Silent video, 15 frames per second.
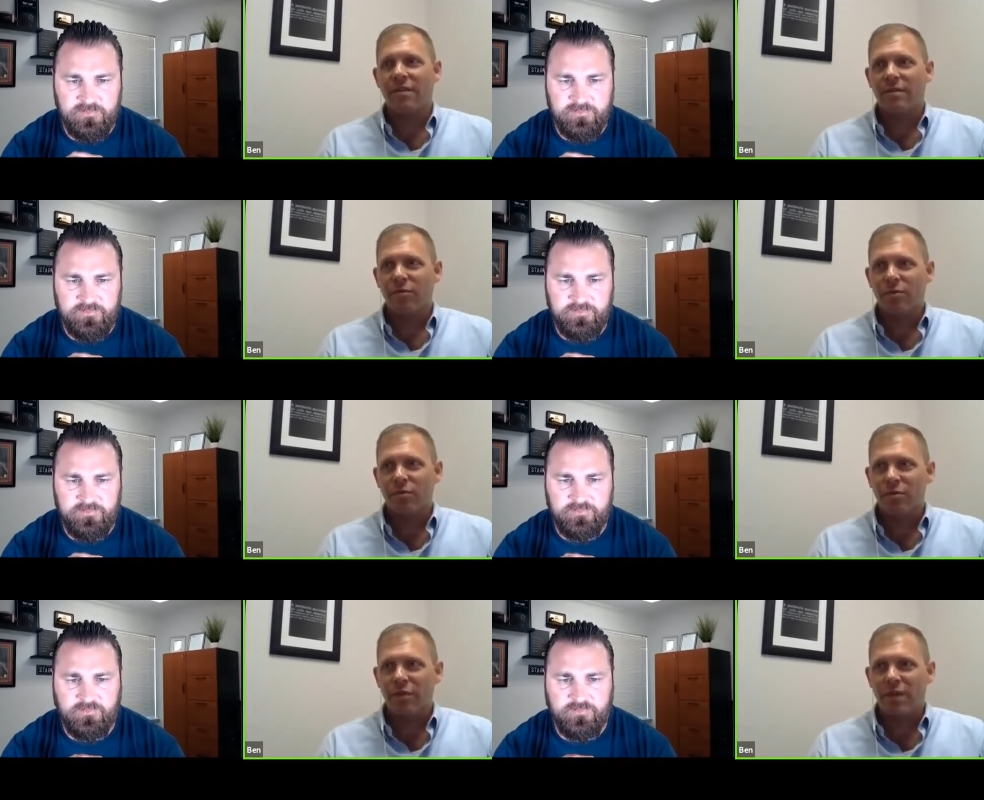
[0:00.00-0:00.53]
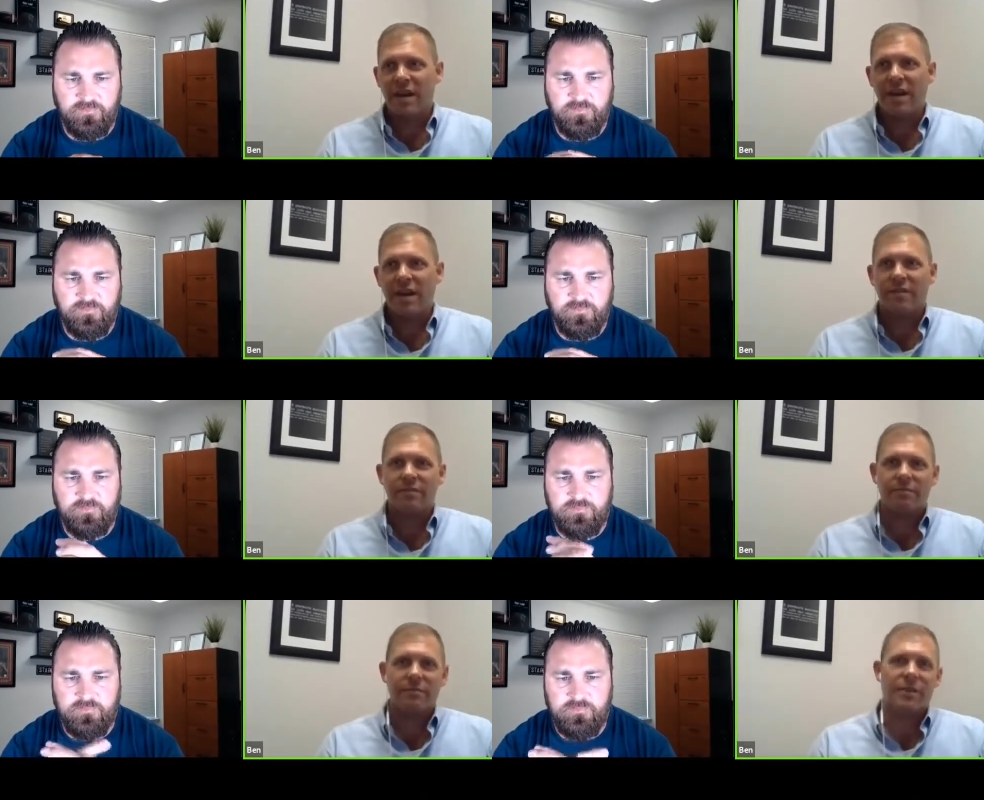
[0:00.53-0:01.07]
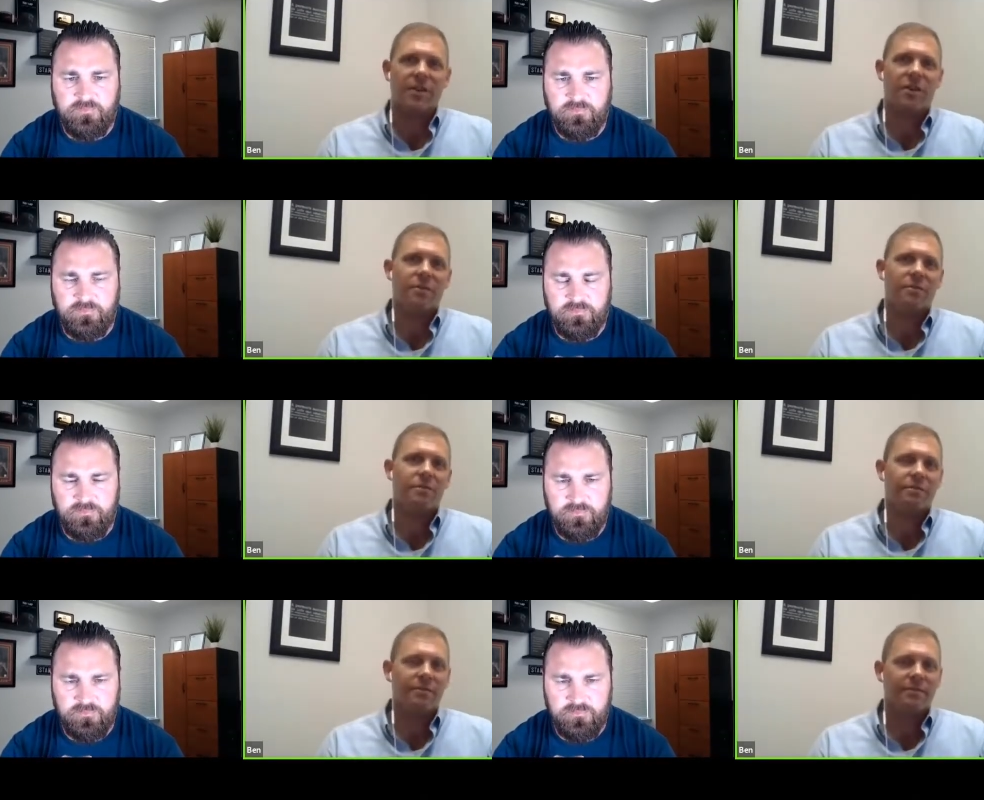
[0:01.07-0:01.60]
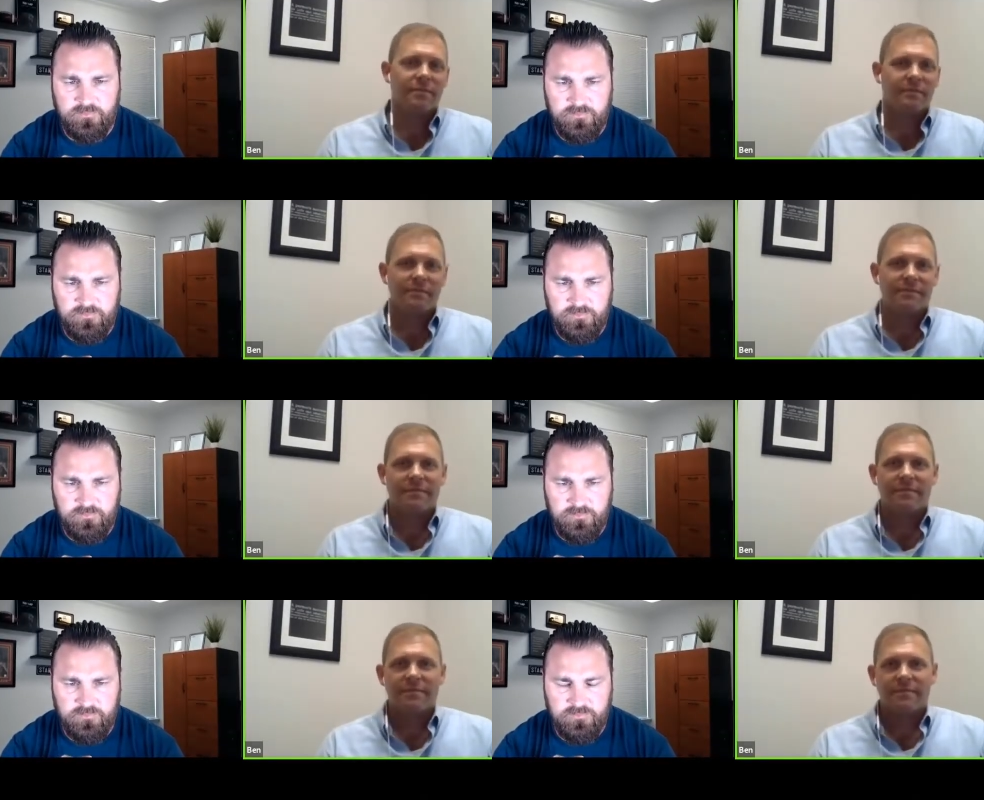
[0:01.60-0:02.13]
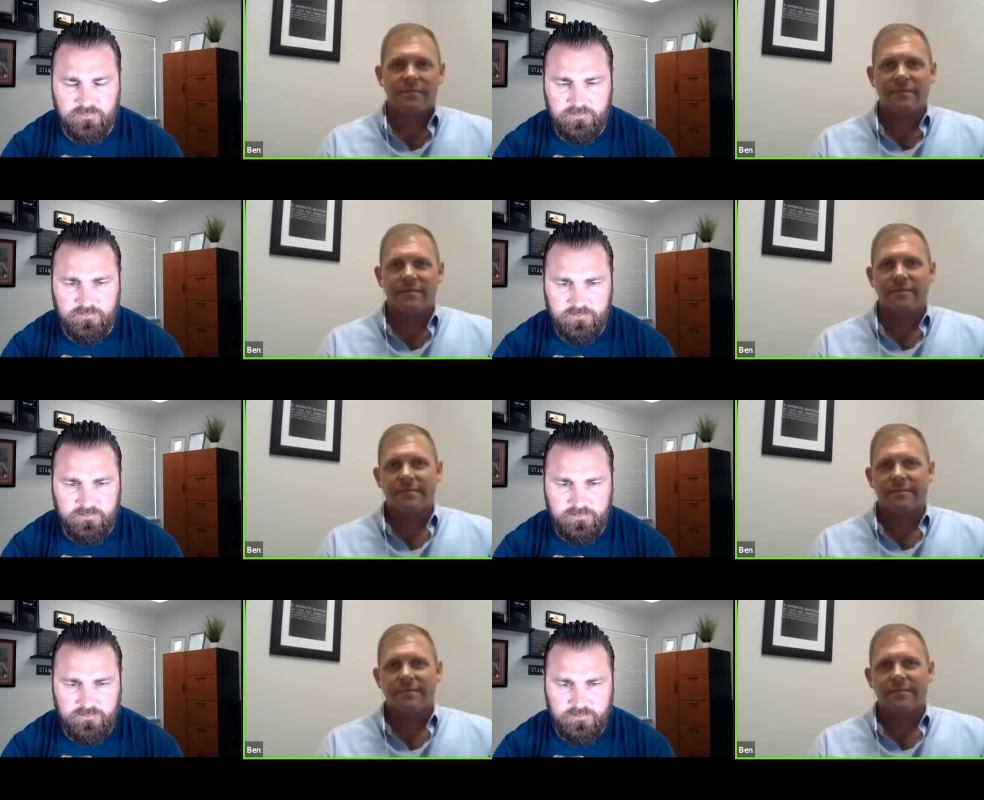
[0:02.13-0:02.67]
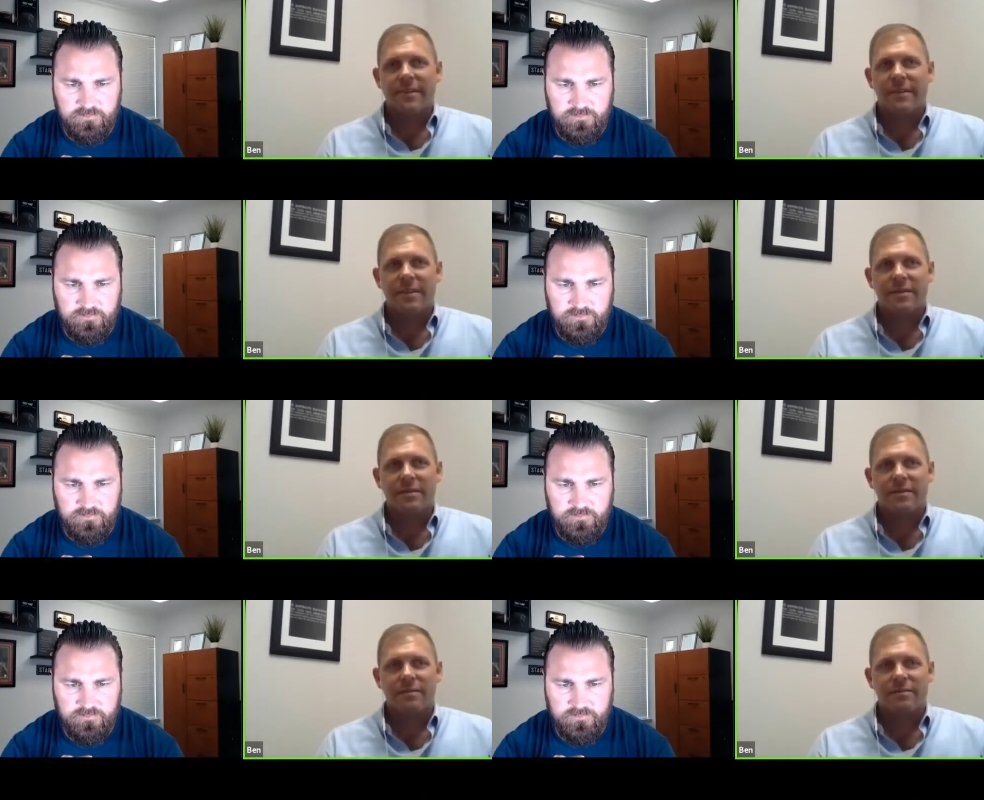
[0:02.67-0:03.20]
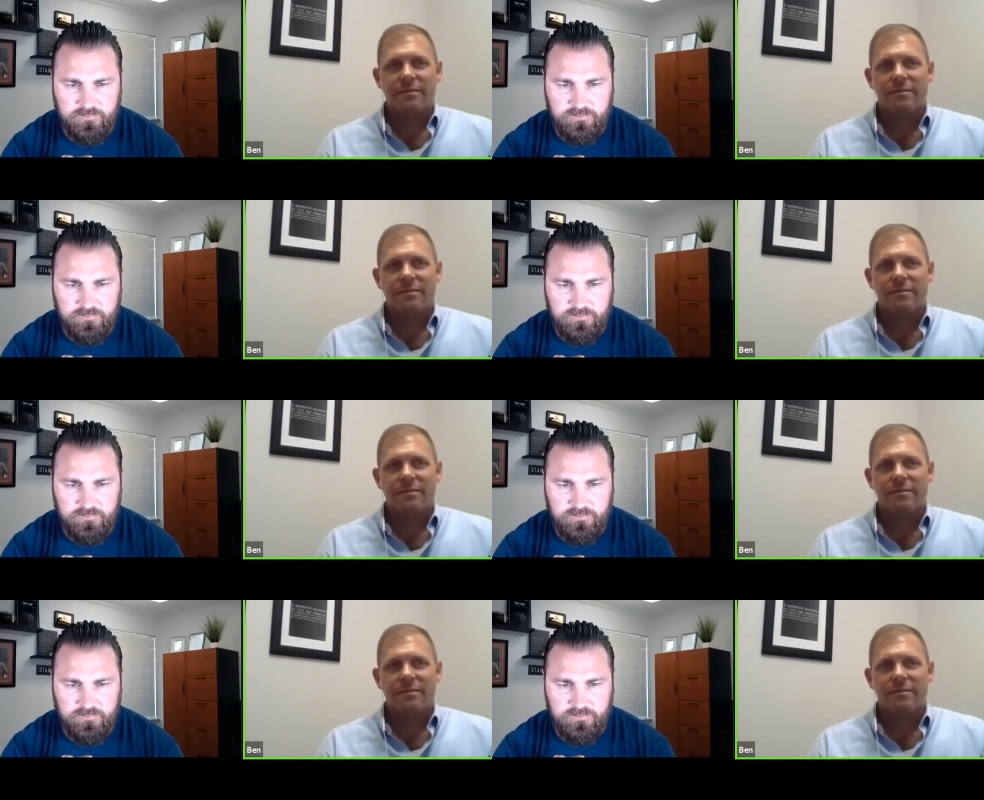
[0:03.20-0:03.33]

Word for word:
Speaker 1: through it without you know you know